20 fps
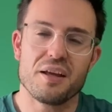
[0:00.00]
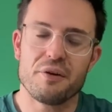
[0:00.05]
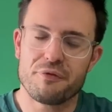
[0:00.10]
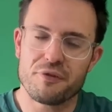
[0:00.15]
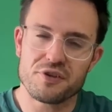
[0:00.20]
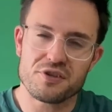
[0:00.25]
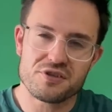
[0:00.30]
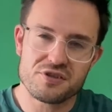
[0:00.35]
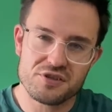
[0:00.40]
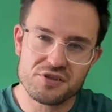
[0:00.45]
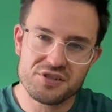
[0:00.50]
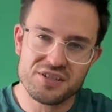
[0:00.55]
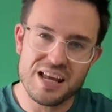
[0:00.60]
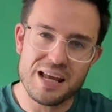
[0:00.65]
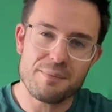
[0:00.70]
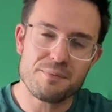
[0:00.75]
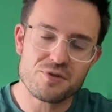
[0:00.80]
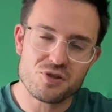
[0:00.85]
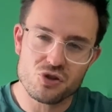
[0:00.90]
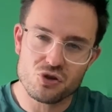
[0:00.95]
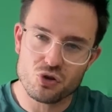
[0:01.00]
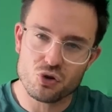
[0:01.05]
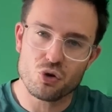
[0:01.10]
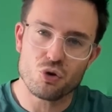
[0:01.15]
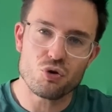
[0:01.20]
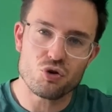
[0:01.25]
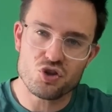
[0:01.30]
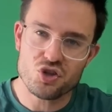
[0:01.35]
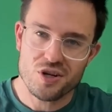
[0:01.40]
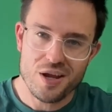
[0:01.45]
if it seems
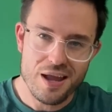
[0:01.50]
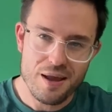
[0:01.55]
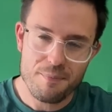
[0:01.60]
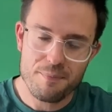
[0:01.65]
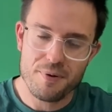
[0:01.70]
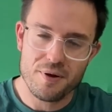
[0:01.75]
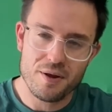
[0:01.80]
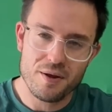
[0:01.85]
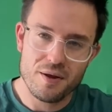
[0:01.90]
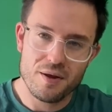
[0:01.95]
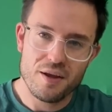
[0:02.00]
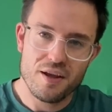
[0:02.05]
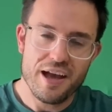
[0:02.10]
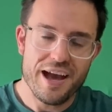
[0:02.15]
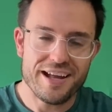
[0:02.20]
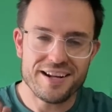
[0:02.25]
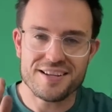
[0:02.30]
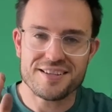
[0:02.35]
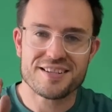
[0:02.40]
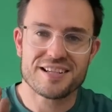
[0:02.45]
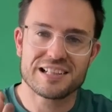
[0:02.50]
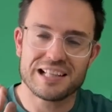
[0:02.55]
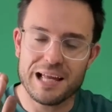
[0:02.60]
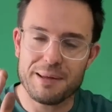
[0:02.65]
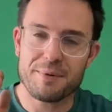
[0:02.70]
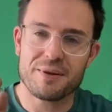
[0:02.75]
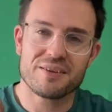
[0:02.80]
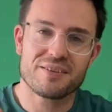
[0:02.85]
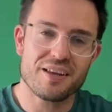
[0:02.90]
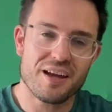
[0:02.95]
too cheap and it's
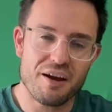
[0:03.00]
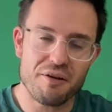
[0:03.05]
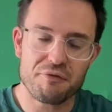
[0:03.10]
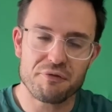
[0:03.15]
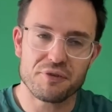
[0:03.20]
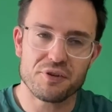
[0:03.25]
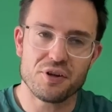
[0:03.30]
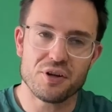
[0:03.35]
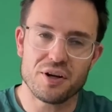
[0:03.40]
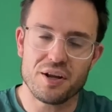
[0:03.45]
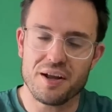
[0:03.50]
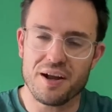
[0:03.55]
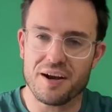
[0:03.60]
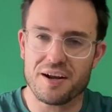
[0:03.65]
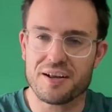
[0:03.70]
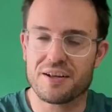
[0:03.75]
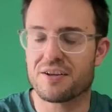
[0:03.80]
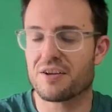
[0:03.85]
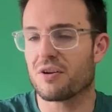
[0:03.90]
claiming to have, you know,